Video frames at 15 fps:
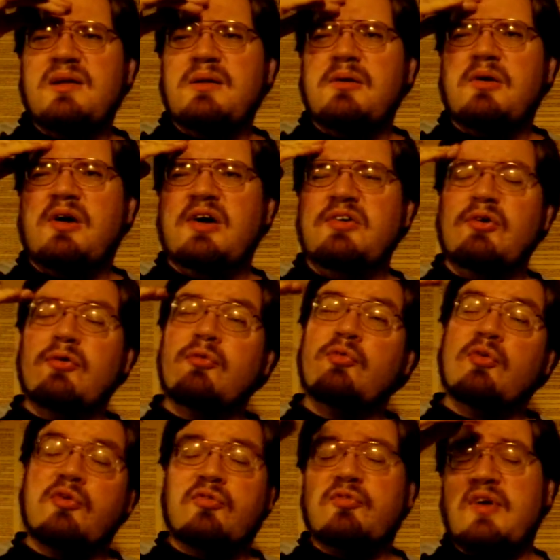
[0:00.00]
I know for
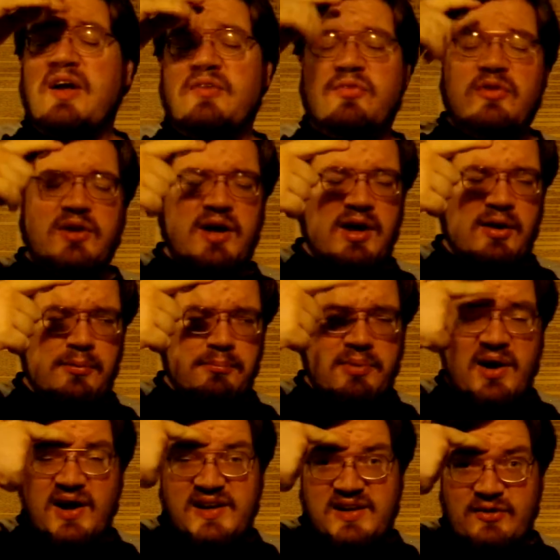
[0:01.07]
a fact that our
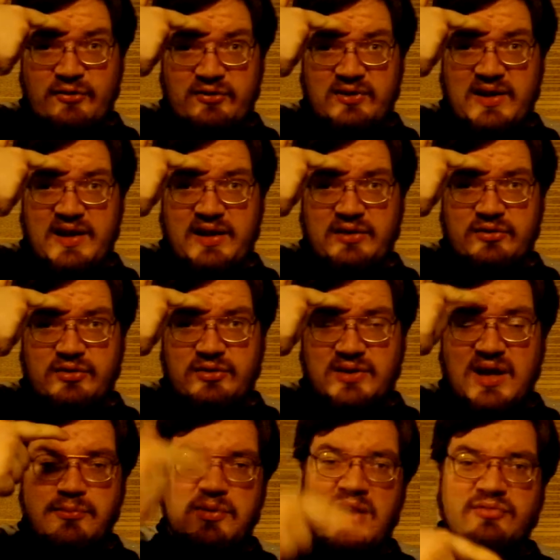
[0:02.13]
pineal gland, named
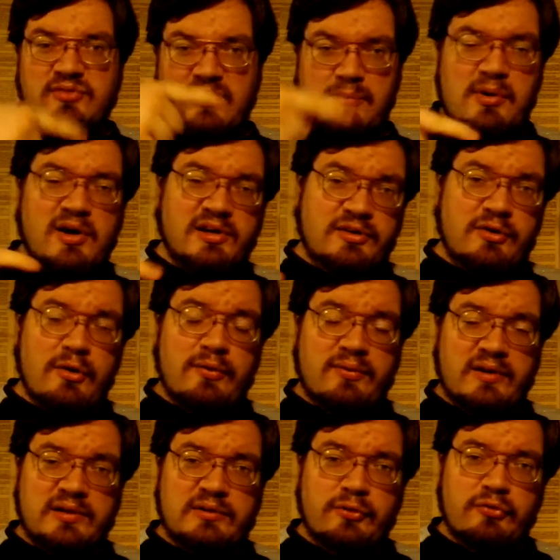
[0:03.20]
after the pine cone that
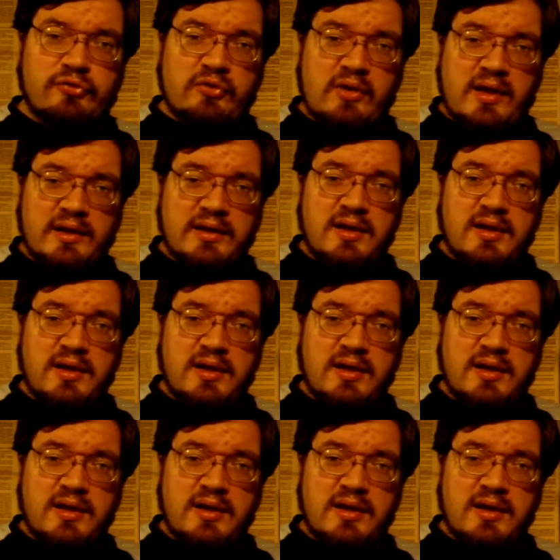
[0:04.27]
it looks like,